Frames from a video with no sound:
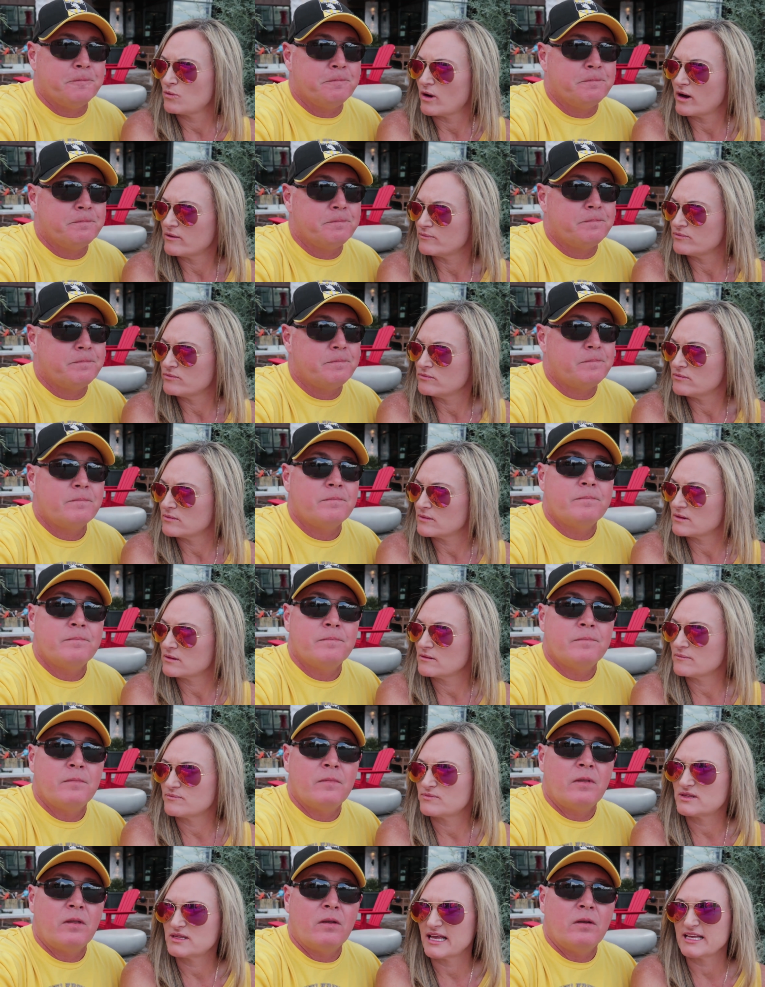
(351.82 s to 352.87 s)
Speaker 1: what
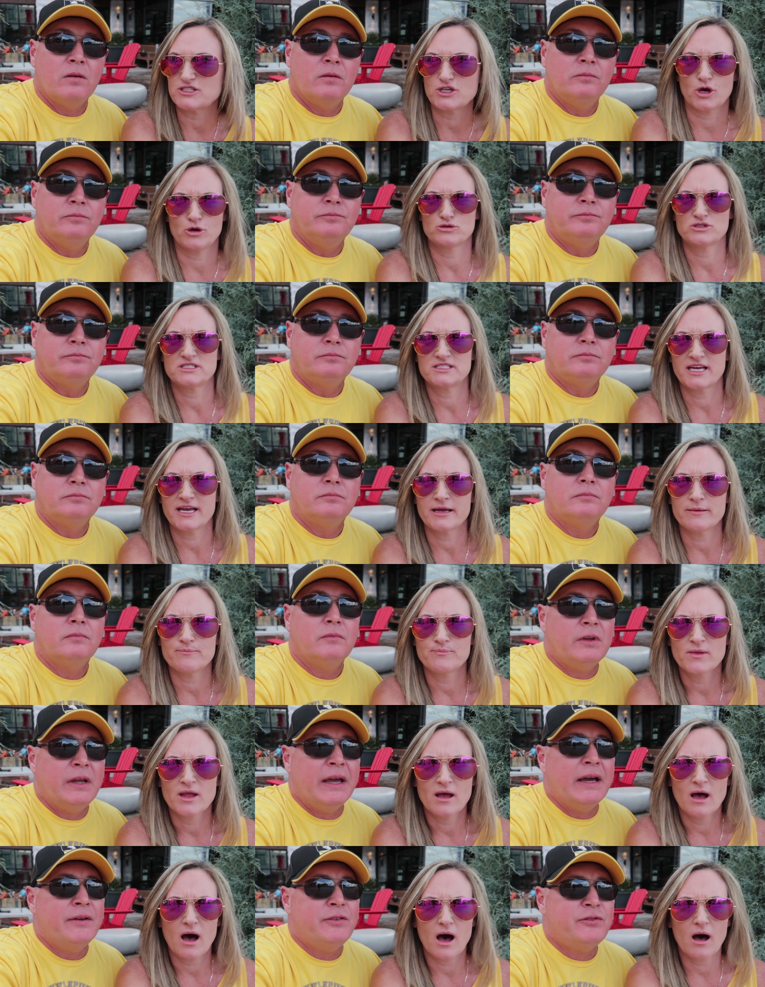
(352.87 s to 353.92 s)
they toast it.
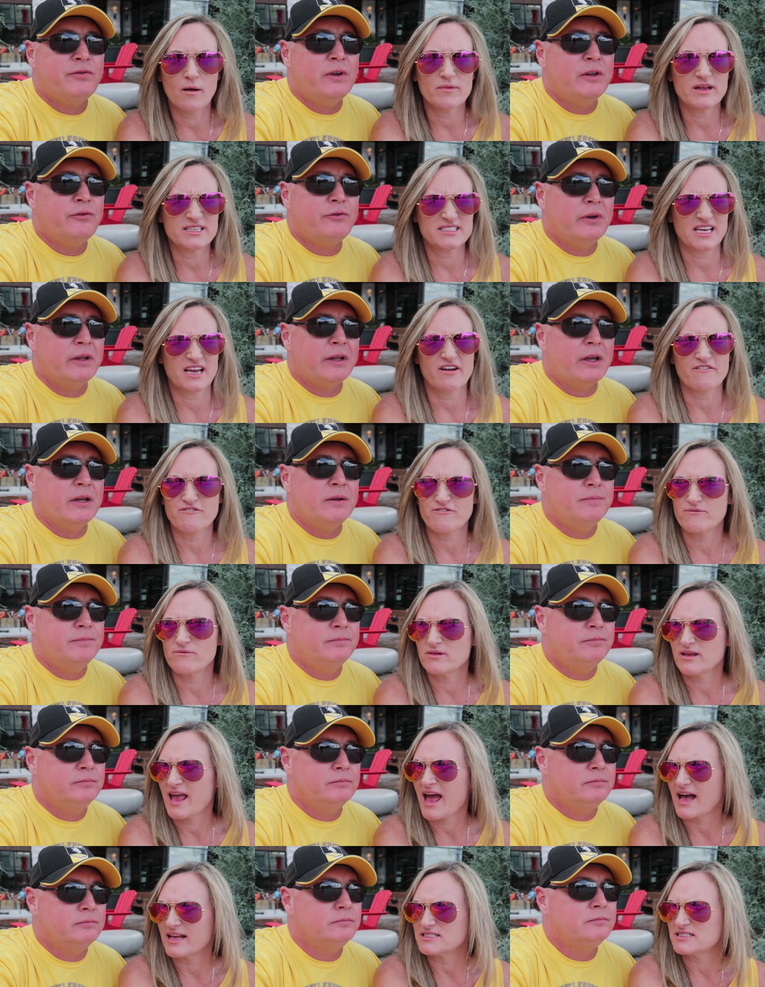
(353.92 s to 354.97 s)
Yeah, it's, um, and it's, like a
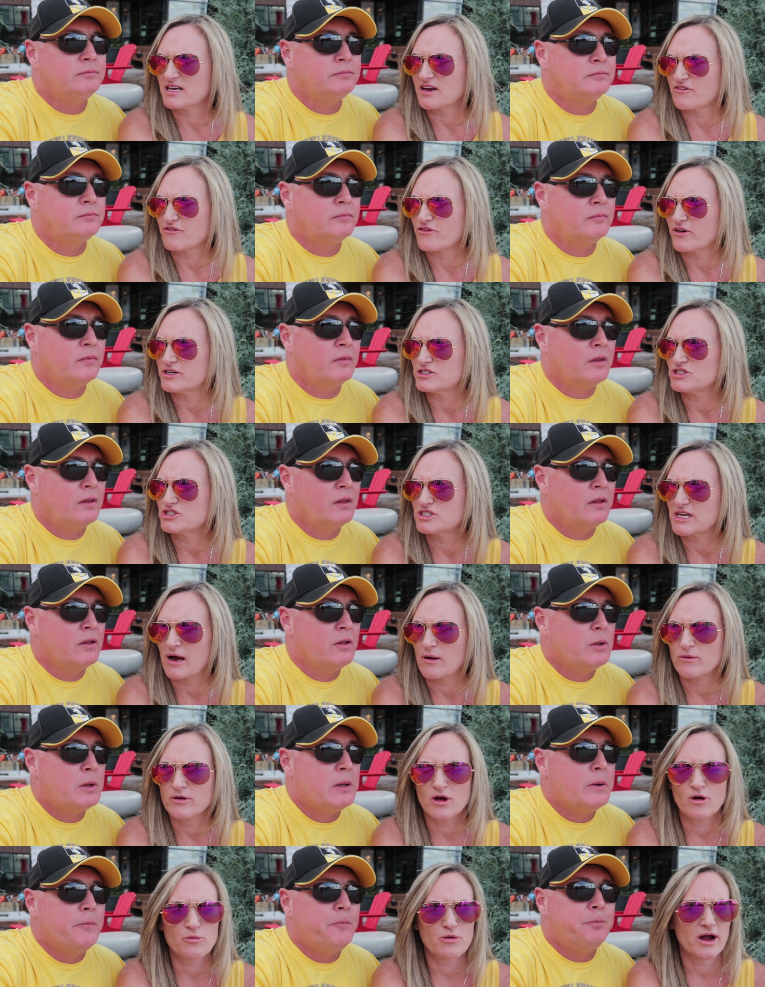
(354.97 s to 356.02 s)
yeah, it's like a French
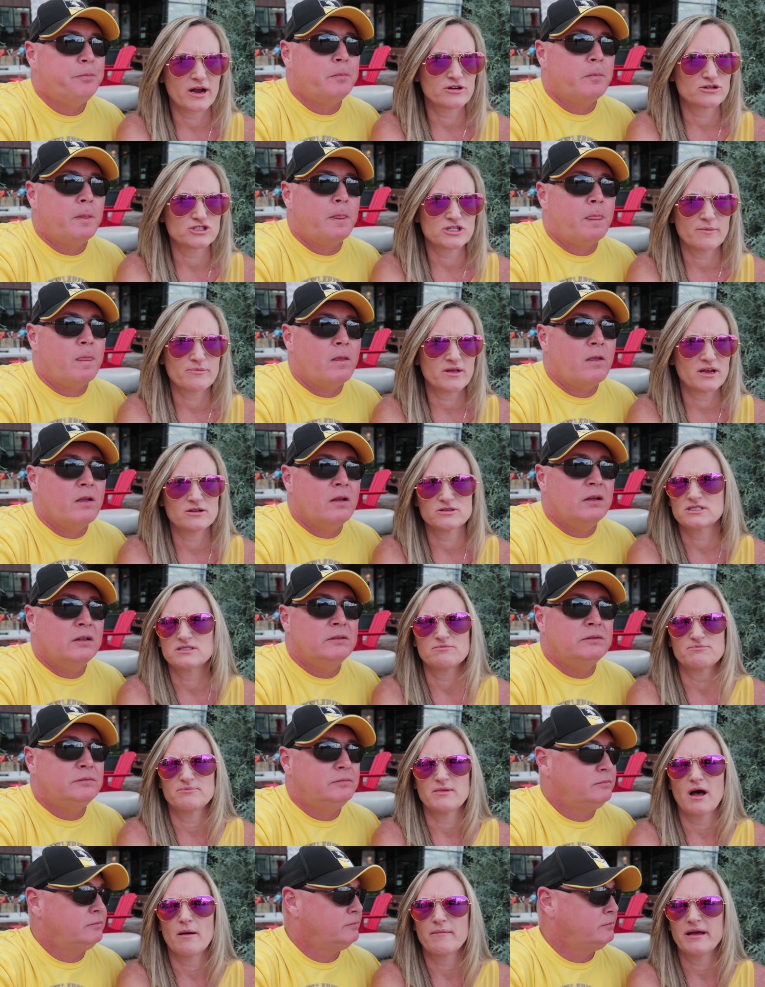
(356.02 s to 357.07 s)
sourdough bread or something. It's
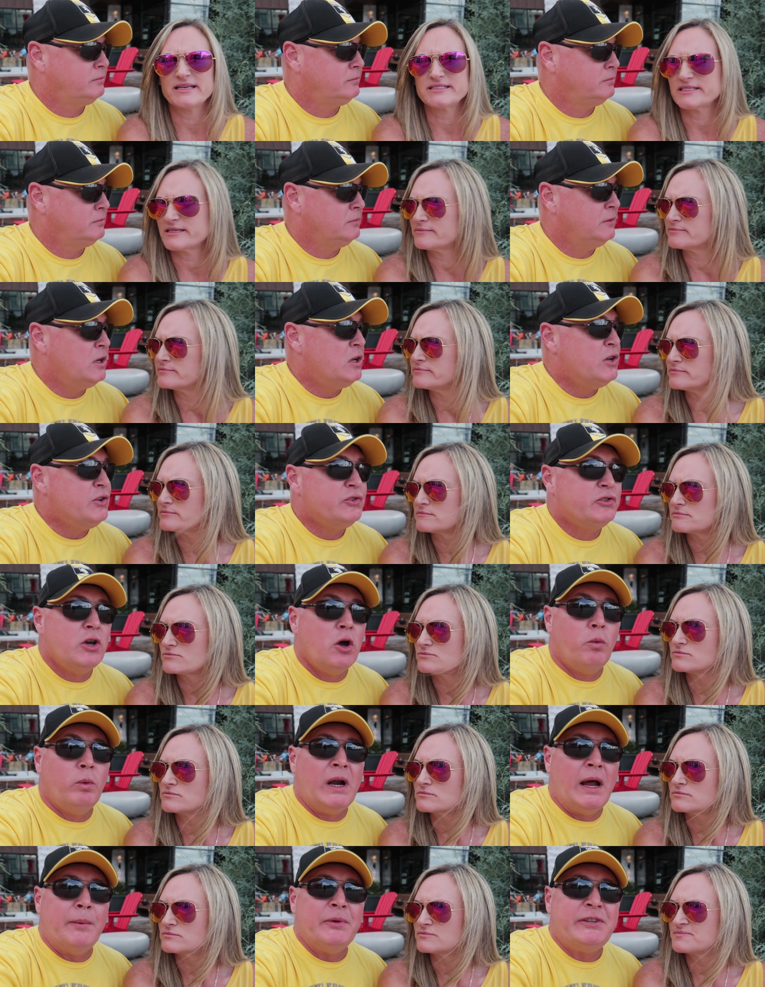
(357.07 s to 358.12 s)
amazing.
Speaker 2: So
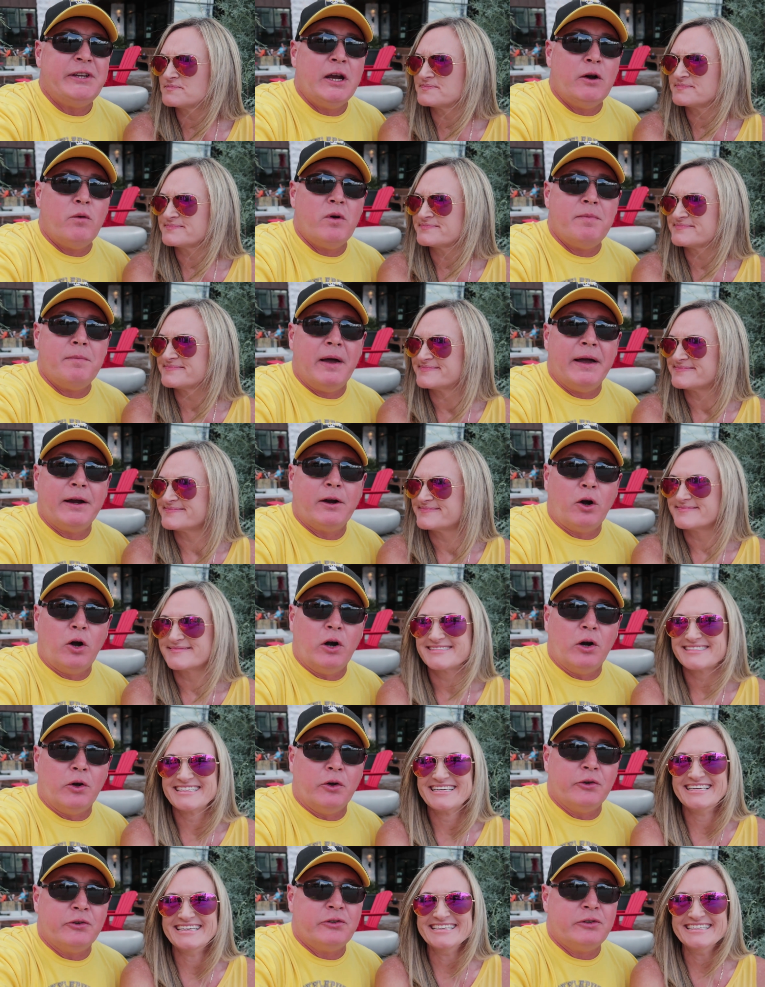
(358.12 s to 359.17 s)
when I was here with my
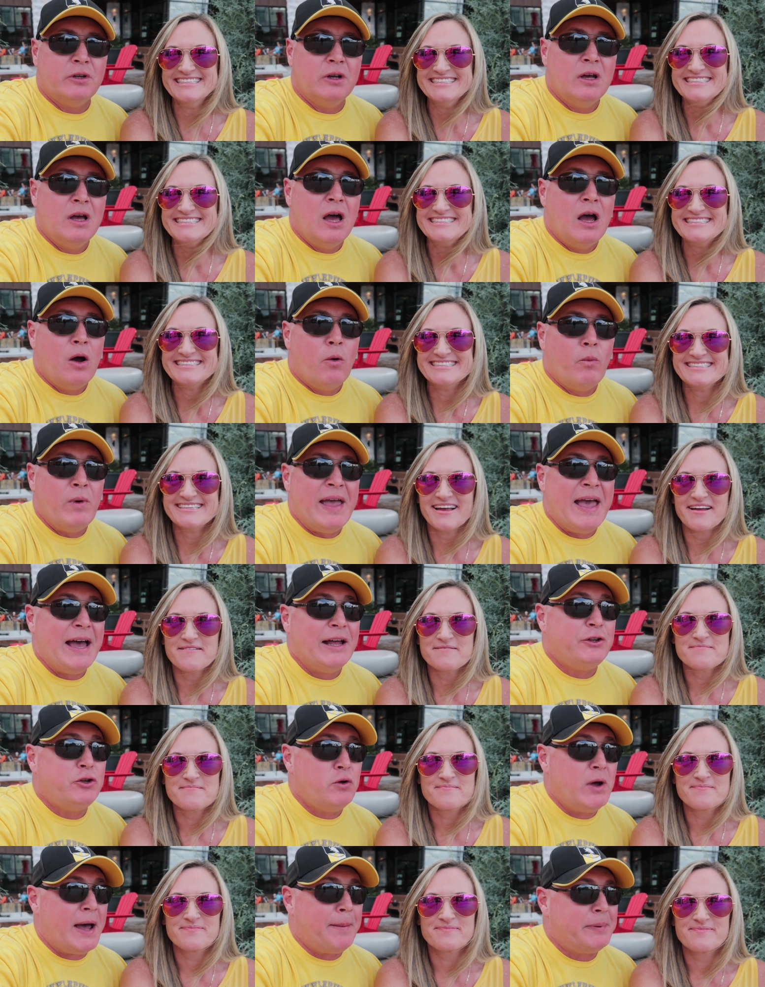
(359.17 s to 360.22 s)
girls, we had two